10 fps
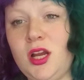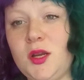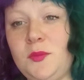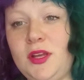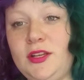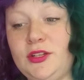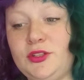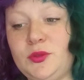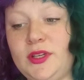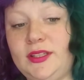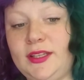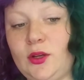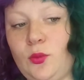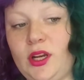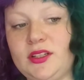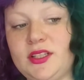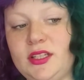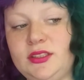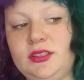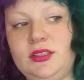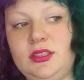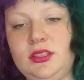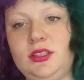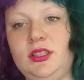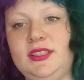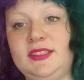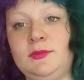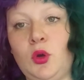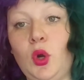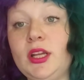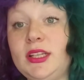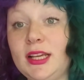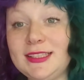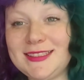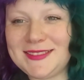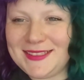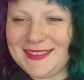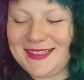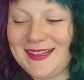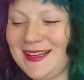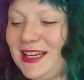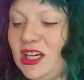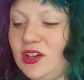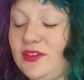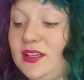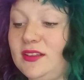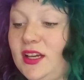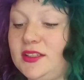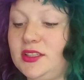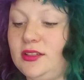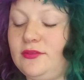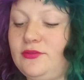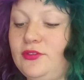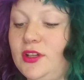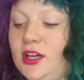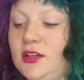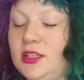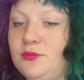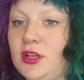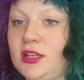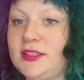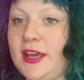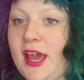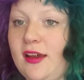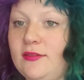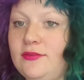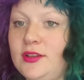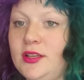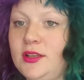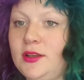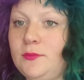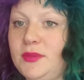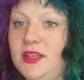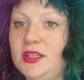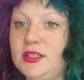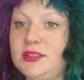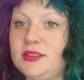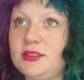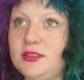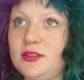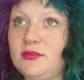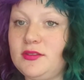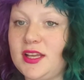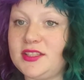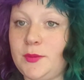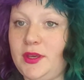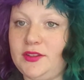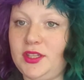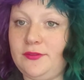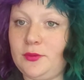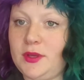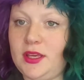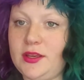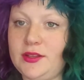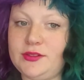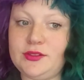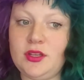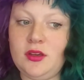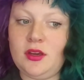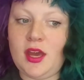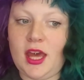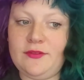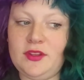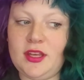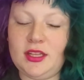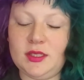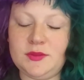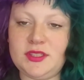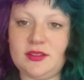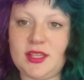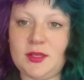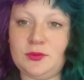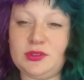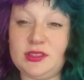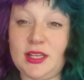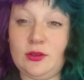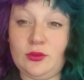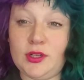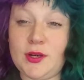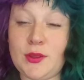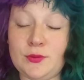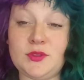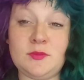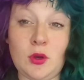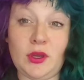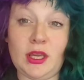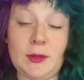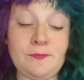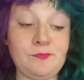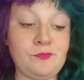I'm planning on doing like a wear test and smoke test of a lot of uh, the products I have because that's the biggest thing for me is having a lipstick that will stay on through smoking.